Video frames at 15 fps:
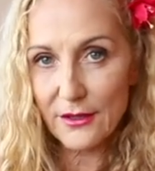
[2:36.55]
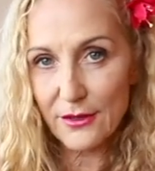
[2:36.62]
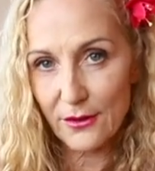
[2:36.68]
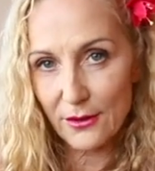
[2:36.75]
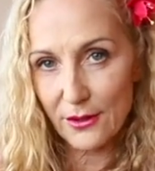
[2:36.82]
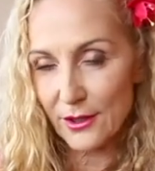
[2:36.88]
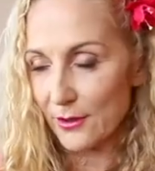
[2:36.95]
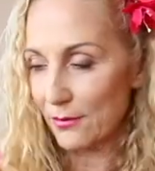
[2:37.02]

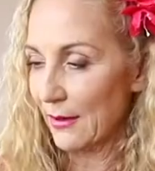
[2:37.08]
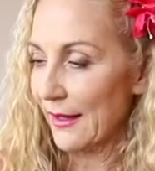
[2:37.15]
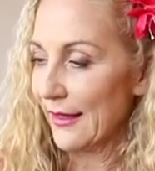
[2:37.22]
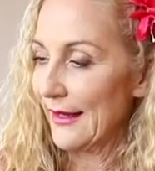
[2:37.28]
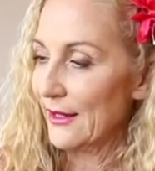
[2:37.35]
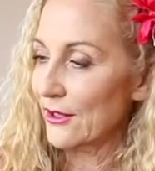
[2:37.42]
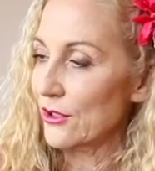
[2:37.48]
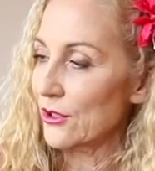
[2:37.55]
sutures where
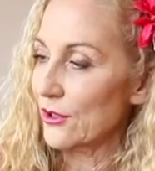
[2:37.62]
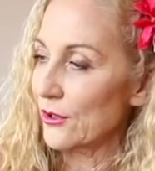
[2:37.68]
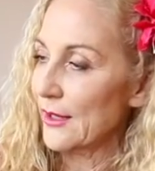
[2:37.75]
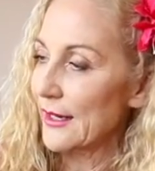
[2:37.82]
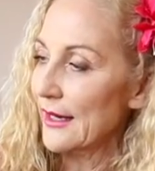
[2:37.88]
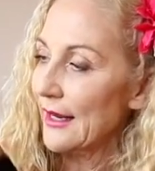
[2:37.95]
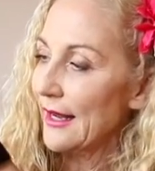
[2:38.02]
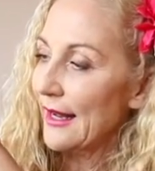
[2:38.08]
things
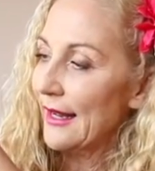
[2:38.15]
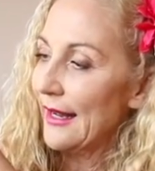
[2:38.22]
join,